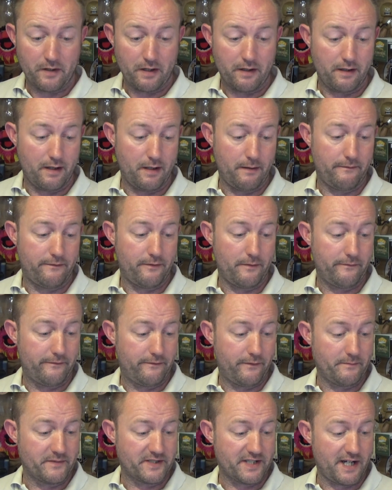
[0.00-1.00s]
Um, from,
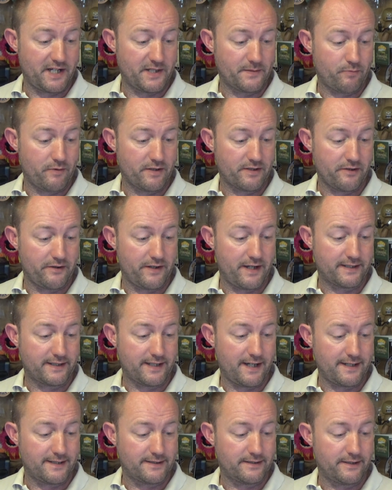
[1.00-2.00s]
from Sainsbury's on their
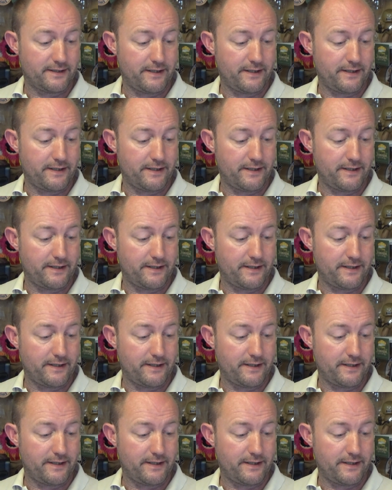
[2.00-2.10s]
Taste the